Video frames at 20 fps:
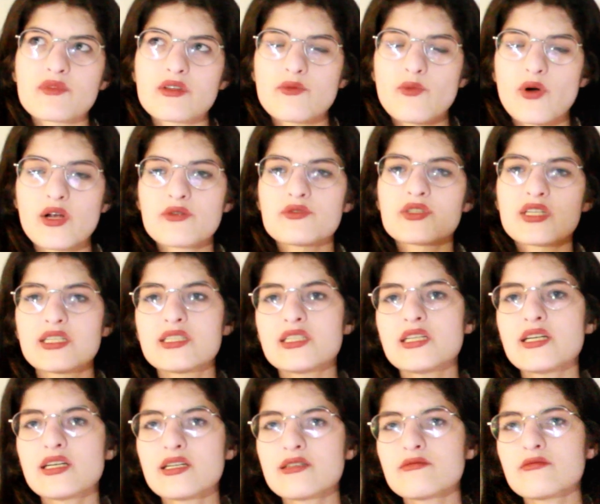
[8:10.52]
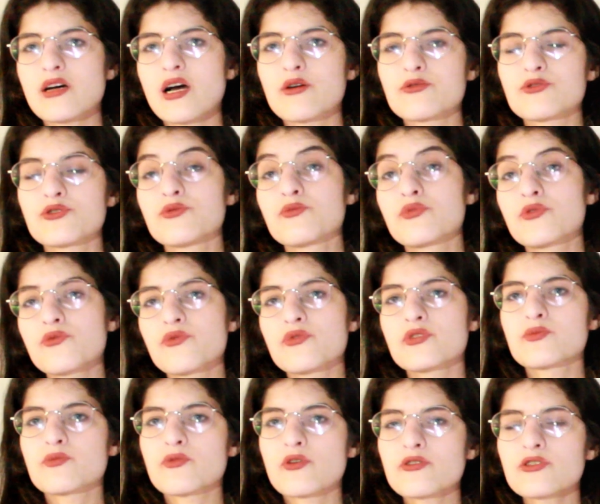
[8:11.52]
one of the ideas how to improve
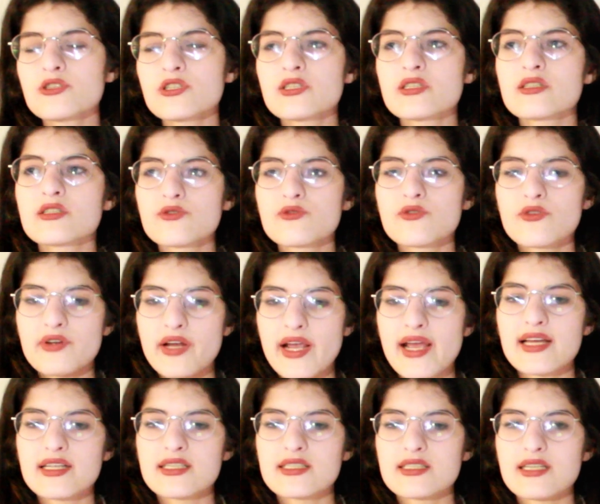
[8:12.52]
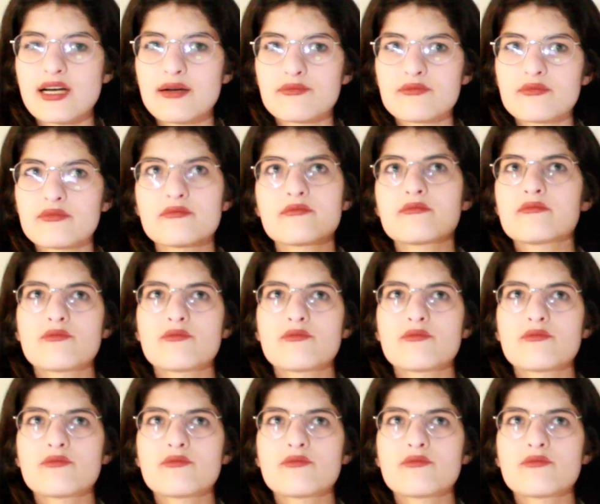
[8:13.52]
this project is to create some